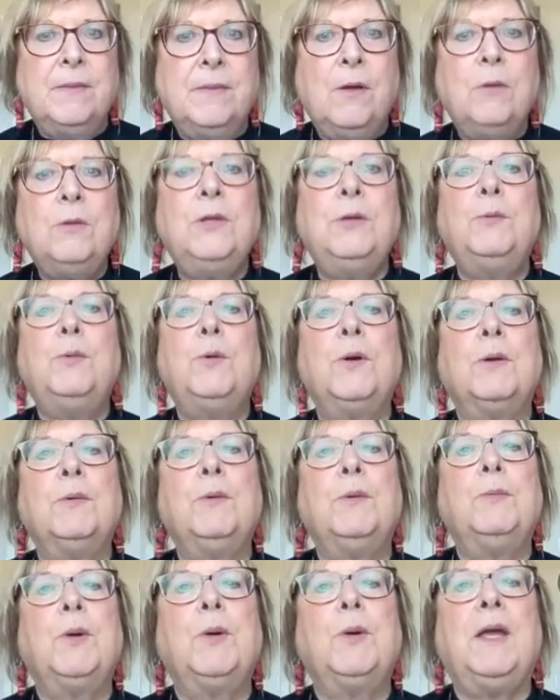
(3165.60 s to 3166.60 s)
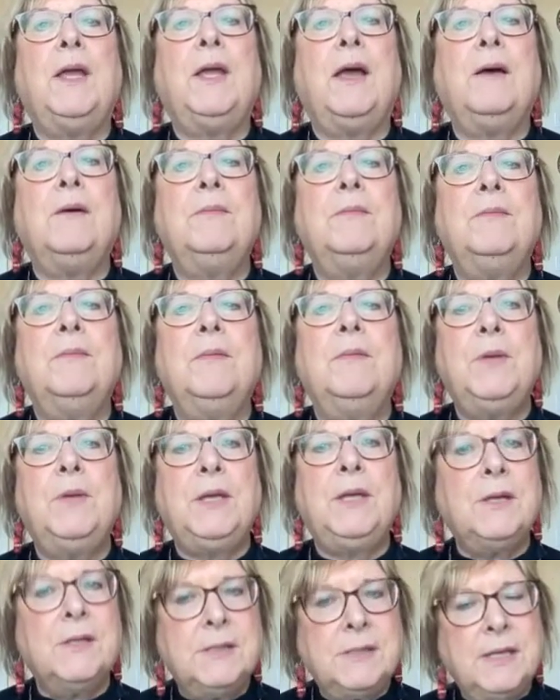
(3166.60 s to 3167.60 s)
holy war will break out
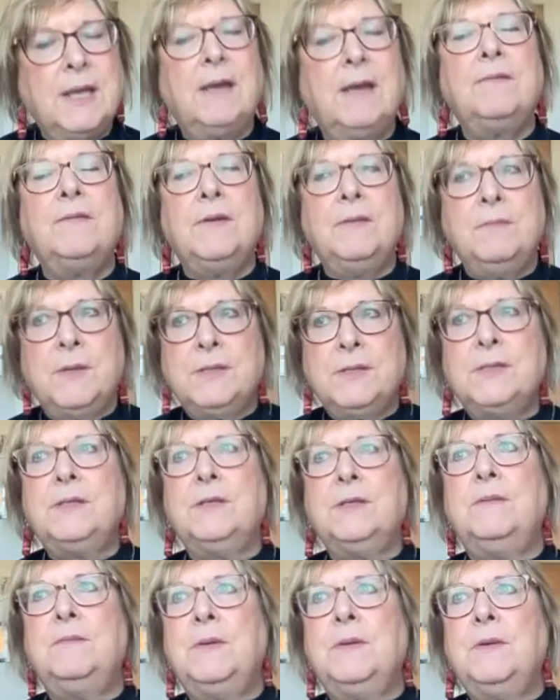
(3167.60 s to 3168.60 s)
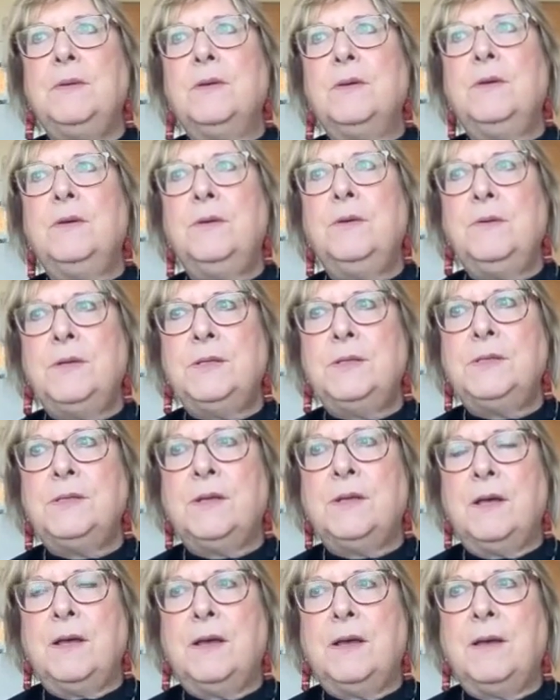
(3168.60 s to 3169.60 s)
because every Muslim who is
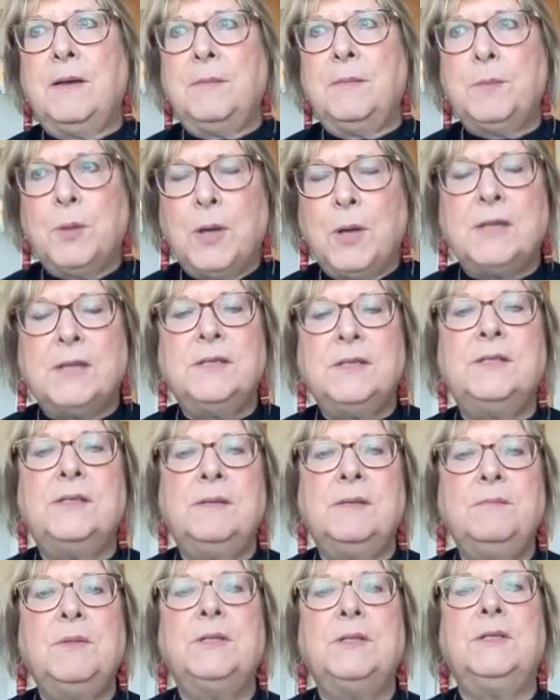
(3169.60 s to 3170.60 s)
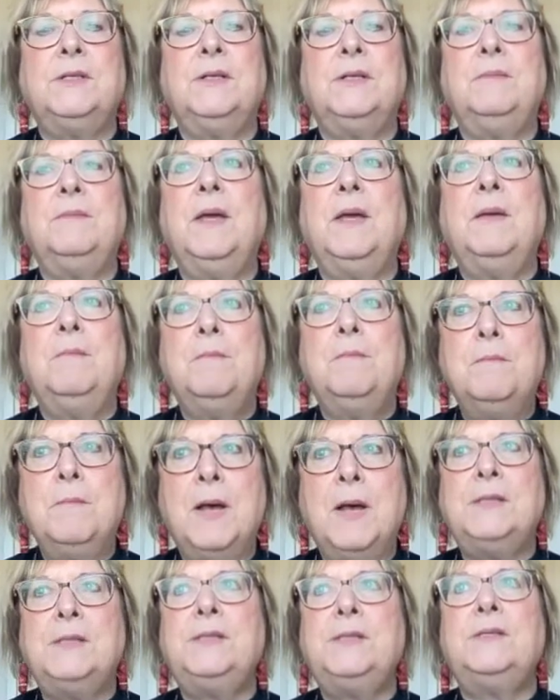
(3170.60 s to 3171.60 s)
a uh, practicing Muslim
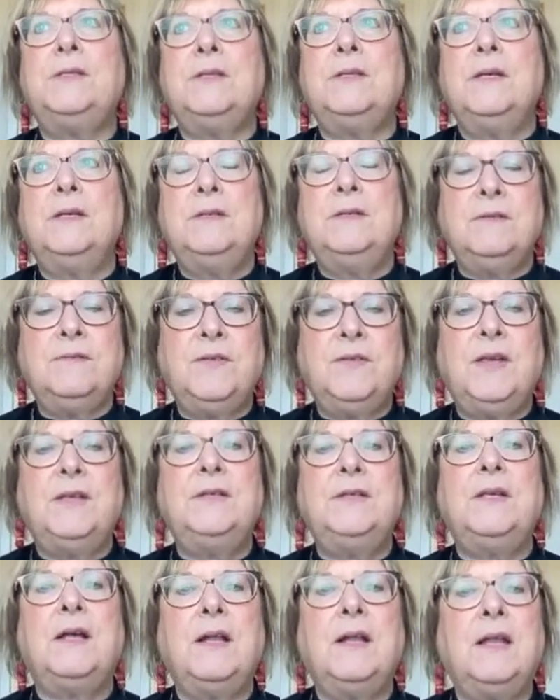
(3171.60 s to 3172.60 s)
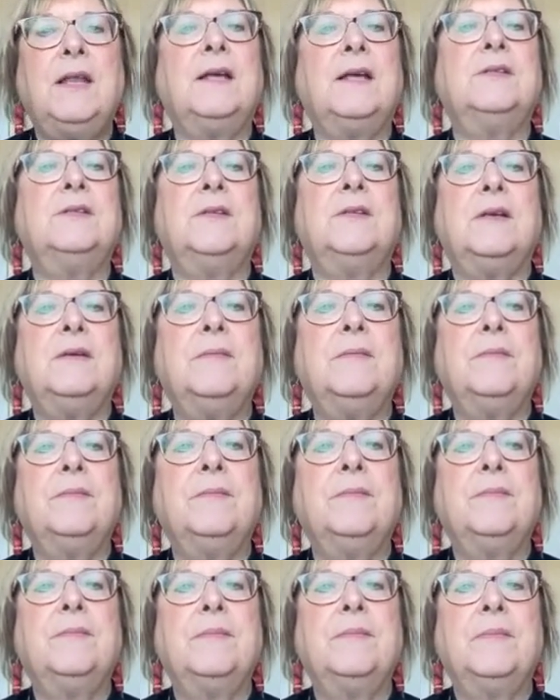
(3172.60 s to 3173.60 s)
must defend Al Aqsa.
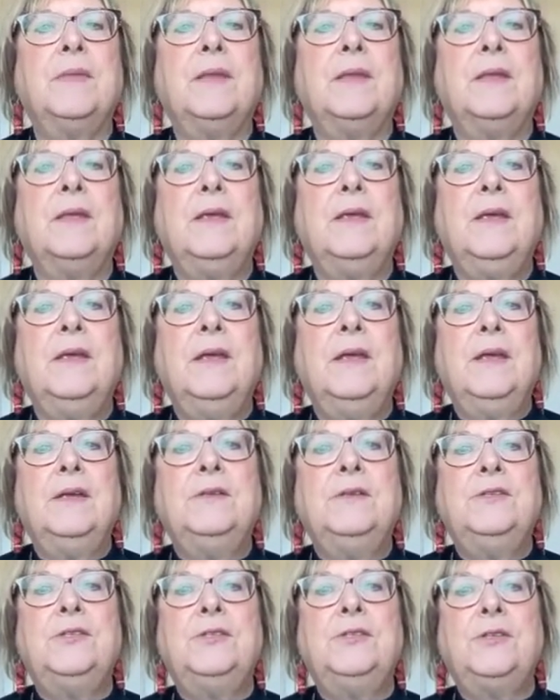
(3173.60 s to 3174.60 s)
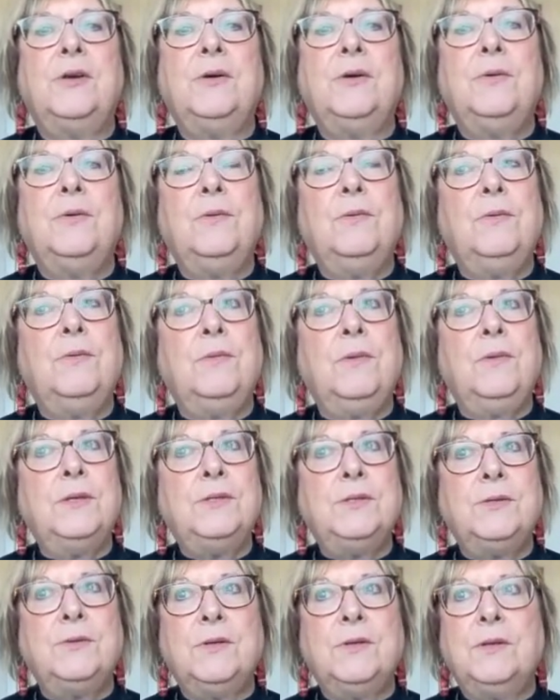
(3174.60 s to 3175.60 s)
So
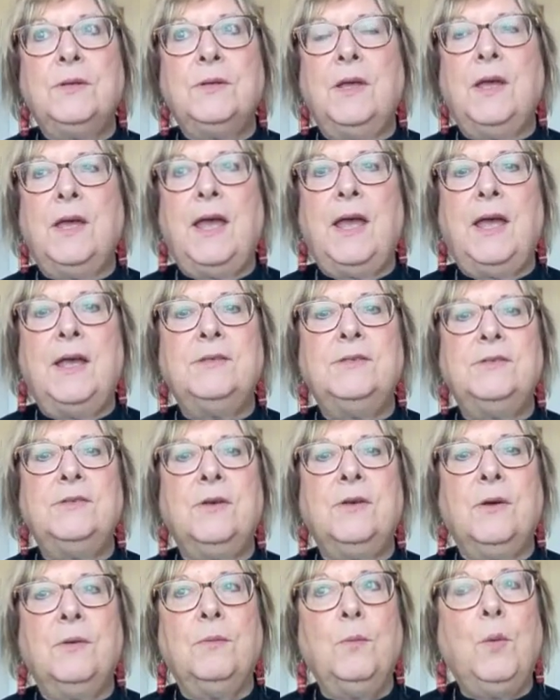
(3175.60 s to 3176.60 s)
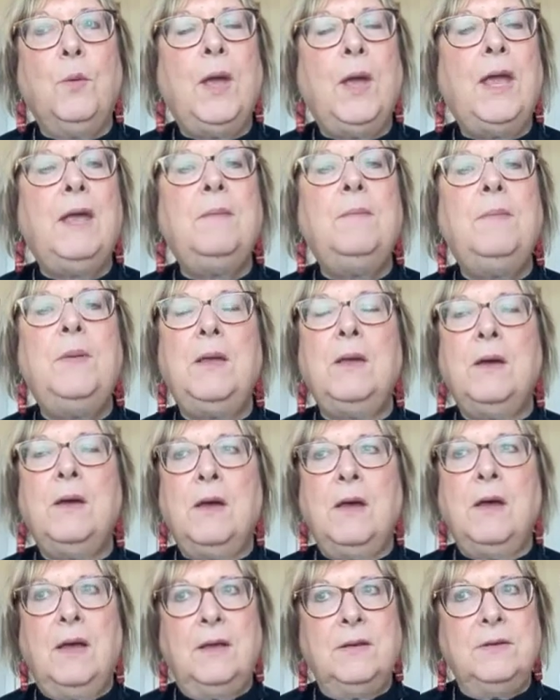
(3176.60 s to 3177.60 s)
Israel has gone way
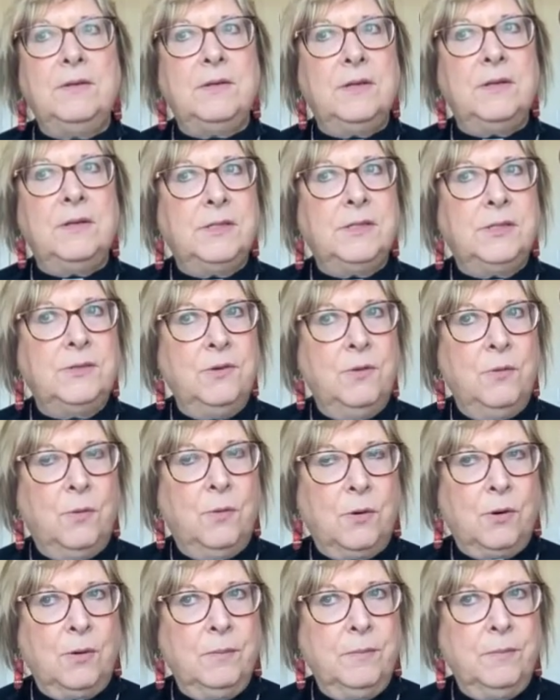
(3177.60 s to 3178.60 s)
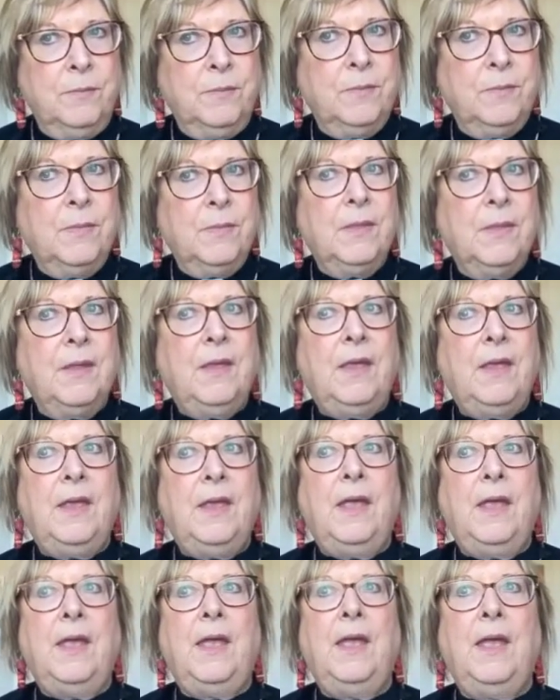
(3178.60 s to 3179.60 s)
beyond its norm.
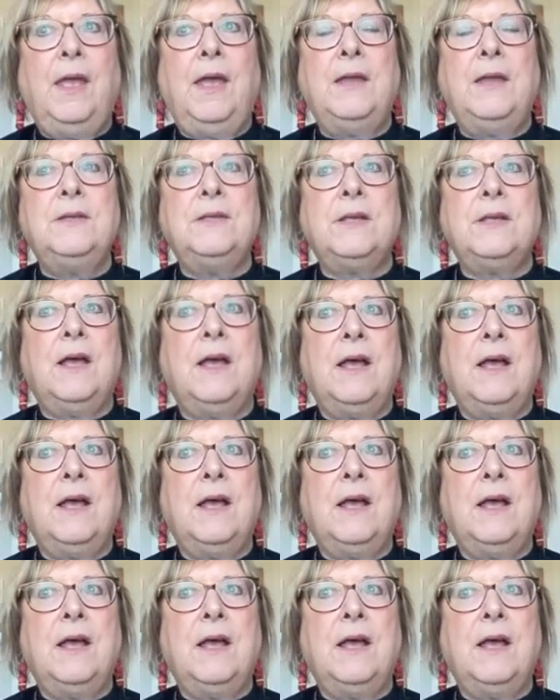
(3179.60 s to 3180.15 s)
And